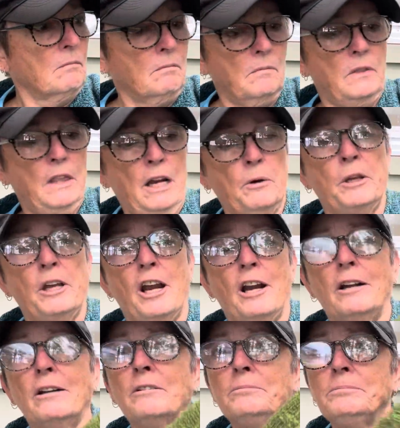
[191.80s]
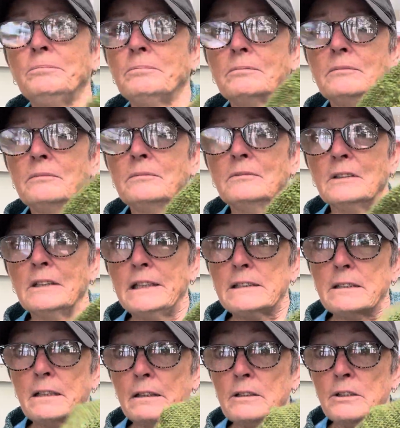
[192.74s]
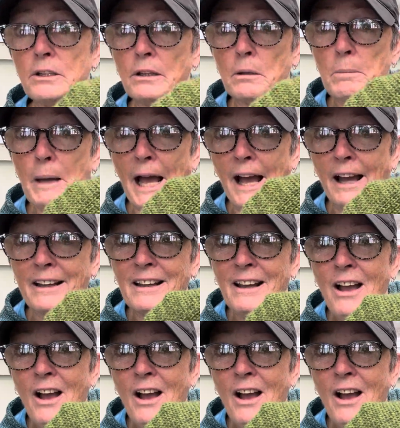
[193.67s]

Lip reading: There we are. Let's get to the back.